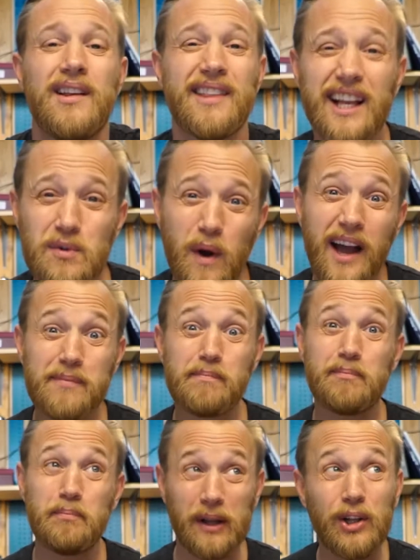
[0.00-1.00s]
That's why
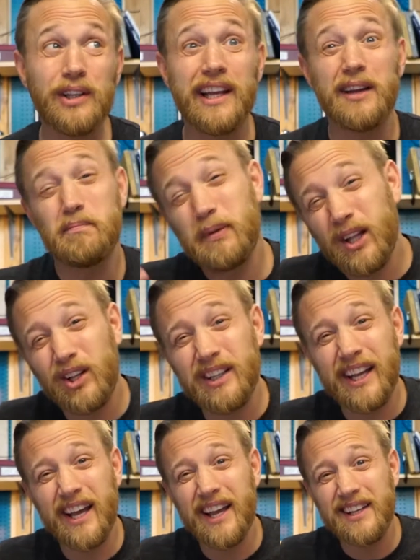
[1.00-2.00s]
building
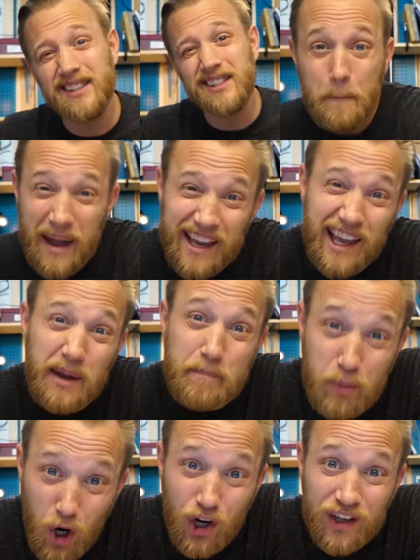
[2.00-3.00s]
buildings, making
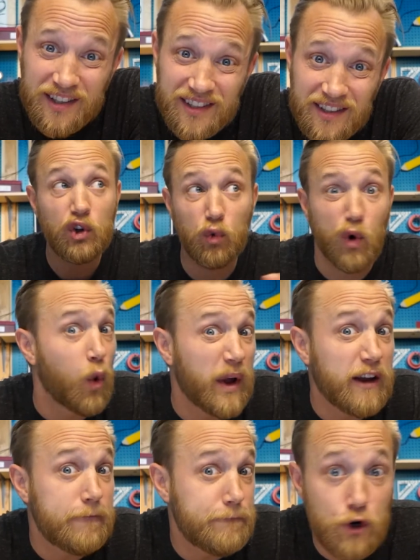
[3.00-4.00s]
books,
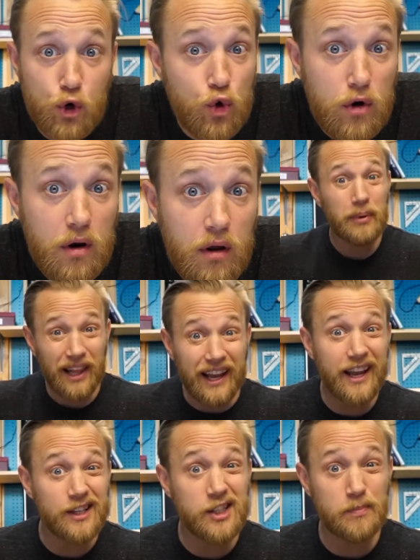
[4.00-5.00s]
growing food,
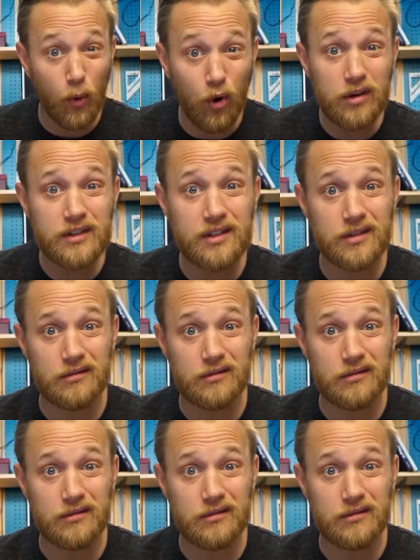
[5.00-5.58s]
playing sports,